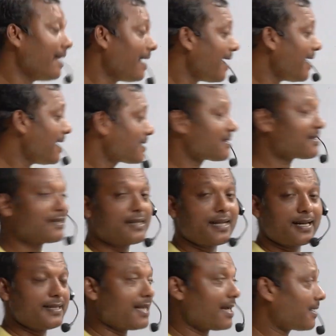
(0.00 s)
as
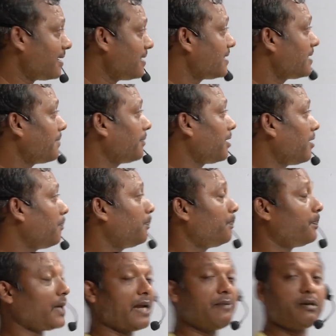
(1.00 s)
there is the concept of
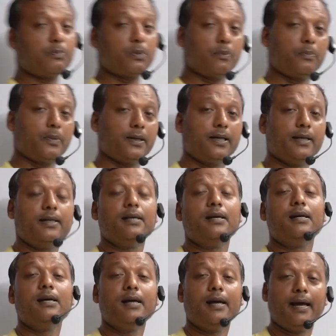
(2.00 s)
private property,
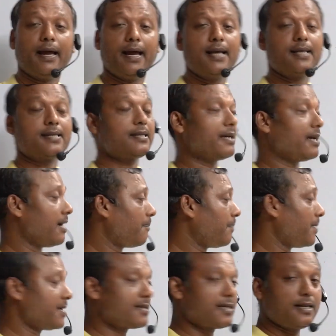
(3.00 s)
as a
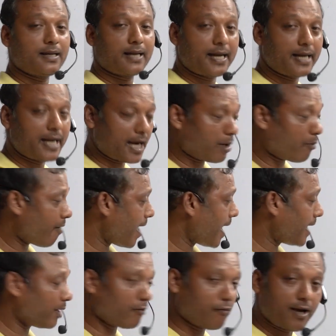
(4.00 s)
person can
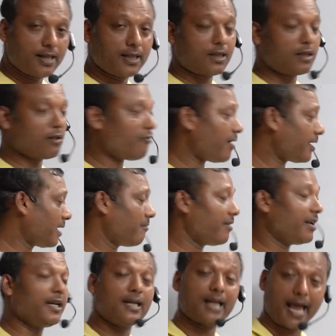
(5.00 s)
acquire wealth whatever
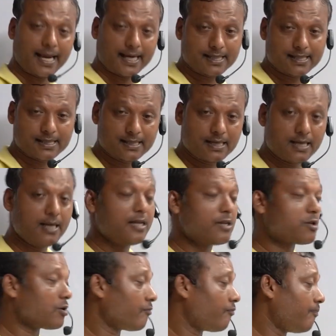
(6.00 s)
he likes.
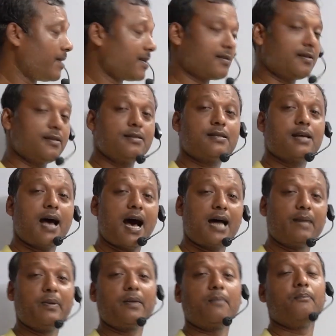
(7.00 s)
So persons are
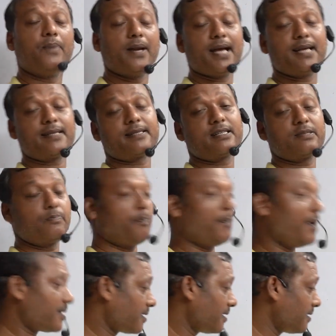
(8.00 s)
being blessed,
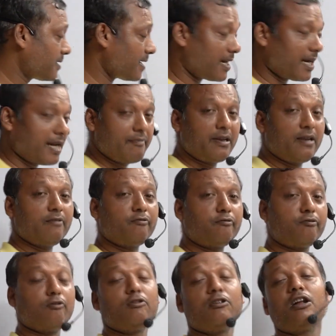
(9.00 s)
persons are having
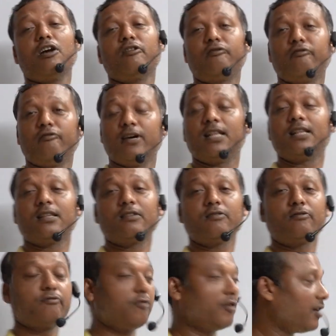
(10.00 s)
full of wealth,
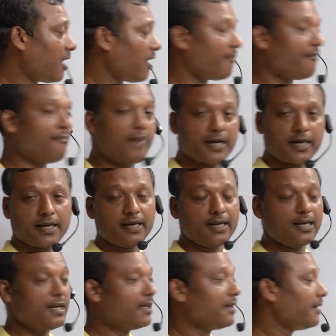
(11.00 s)
full of money.
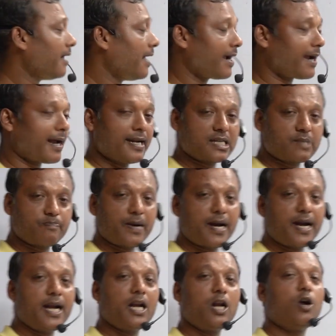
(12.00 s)
They can
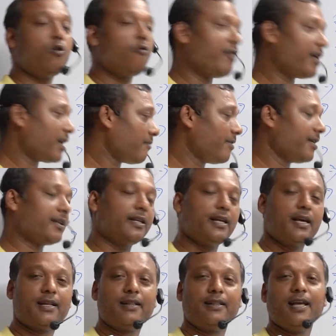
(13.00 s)
spend whatever they